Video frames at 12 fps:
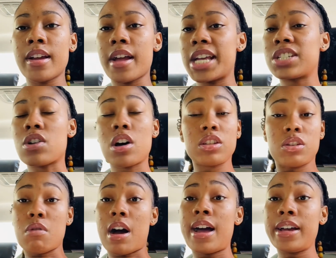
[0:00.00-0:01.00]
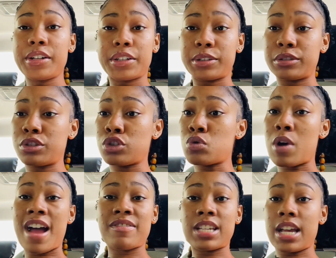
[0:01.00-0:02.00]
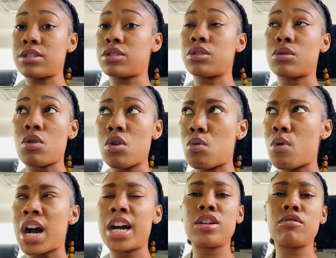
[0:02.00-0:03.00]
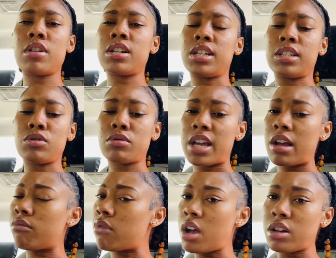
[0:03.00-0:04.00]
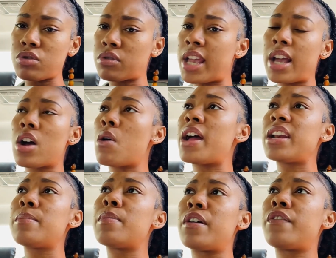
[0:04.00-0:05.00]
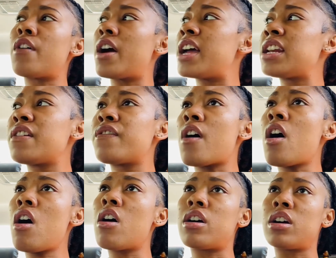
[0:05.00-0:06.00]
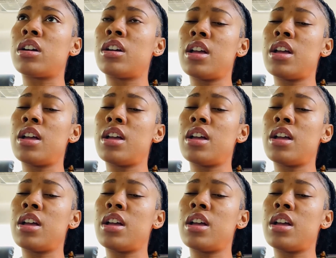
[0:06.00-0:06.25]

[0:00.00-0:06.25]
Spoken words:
He's calling you higher. You have to answer the call. Why are you running? You can't run. You can't go any far.